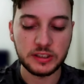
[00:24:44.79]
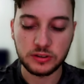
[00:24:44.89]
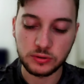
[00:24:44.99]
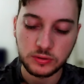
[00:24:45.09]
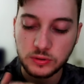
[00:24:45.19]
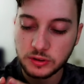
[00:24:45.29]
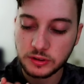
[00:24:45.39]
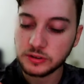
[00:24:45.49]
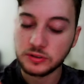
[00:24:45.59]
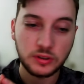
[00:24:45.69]
So in order,
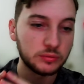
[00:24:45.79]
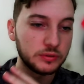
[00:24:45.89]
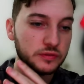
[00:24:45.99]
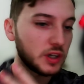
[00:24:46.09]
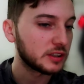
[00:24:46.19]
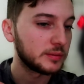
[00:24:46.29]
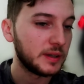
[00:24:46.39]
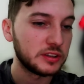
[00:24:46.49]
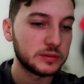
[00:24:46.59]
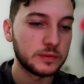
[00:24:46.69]
and we've talked about
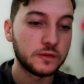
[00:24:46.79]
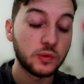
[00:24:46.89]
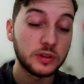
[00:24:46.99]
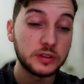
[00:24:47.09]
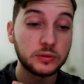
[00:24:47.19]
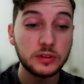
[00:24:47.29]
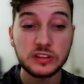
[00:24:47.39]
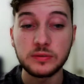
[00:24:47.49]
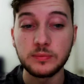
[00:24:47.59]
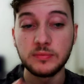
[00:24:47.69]
this before, in order
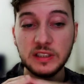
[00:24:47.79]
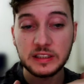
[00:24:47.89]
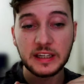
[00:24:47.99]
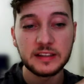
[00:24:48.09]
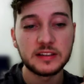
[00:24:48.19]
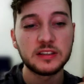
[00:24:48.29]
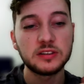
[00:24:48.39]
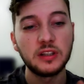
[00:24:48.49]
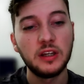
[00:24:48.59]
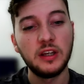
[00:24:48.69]
to mitigate this,
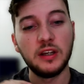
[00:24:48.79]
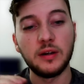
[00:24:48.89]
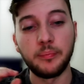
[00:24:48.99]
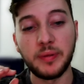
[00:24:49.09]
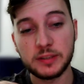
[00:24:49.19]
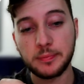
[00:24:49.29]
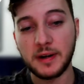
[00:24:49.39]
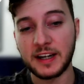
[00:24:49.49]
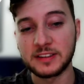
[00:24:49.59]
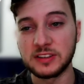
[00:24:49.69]
best
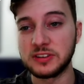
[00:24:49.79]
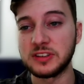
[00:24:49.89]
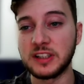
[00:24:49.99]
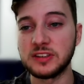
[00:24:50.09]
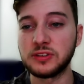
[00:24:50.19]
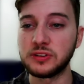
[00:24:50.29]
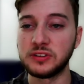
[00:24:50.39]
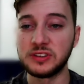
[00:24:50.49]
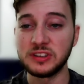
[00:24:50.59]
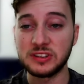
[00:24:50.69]
practice says
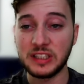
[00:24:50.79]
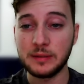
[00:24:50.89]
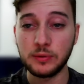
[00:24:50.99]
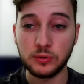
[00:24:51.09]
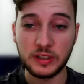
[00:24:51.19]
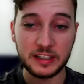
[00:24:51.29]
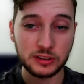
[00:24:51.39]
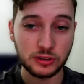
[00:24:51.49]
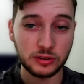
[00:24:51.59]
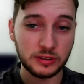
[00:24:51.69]
disable
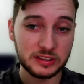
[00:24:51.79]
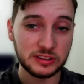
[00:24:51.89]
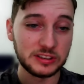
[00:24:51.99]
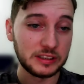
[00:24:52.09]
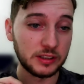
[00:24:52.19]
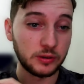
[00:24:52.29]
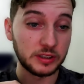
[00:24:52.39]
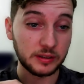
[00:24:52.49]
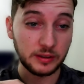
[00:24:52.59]
external entity loading